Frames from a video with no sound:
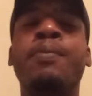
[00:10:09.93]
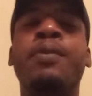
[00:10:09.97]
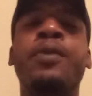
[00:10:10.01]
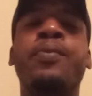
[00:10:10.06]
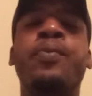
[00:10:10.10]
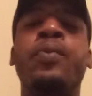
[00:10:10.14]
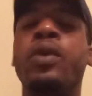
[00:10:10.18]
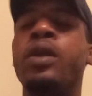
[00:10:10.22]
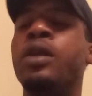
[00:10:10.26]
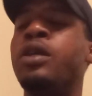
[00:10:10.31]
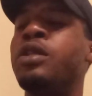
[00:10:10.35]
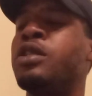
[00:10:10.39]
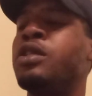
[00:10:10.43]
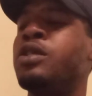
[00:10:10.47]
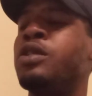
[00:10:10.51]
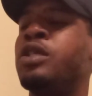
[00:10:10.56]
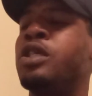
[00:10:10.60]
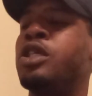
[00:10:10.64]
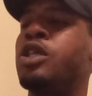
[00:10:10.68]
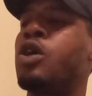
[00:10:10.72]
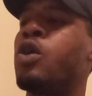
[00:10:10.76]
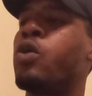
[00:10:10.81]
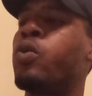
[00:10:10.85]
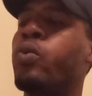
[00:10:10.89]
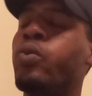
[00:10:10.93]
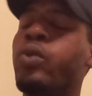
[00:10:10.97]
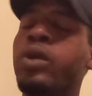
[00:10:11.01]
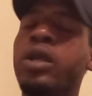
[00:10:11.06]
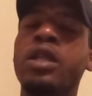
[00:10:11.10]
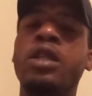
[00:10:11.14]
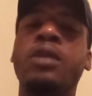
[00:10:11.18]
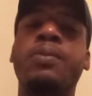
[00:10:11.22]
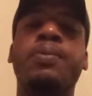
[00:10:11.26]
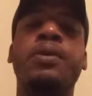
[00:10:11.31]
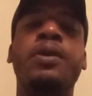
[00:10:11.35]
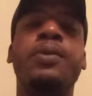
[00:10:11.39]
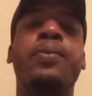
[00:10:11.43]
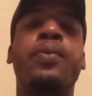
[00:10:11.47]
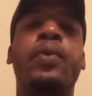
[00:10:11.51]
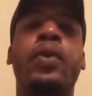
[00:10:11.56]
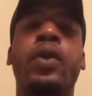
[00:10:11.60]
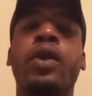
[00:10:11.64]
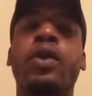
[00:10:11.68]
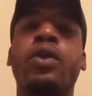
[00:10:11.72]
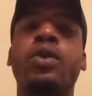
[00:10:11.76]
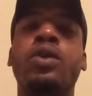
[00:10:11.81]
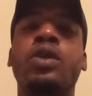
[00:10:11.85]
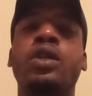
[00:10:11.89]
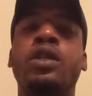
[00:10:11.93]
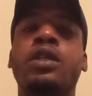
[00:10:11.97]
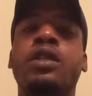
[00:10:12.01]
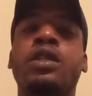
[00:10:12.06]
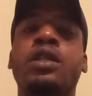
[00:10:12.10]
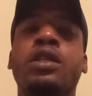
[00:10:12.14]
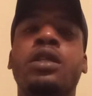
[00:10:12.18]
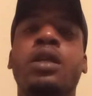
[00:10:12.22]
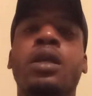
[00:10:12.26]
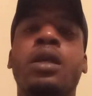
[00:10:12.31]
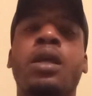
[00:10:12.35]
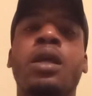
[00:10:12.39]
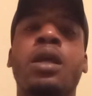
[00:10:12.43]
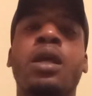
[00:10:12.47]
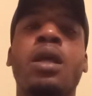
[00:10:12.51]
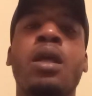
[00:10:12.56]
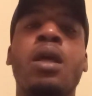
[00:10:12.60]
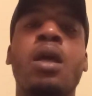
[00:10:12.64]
people's energy or reading people's energy.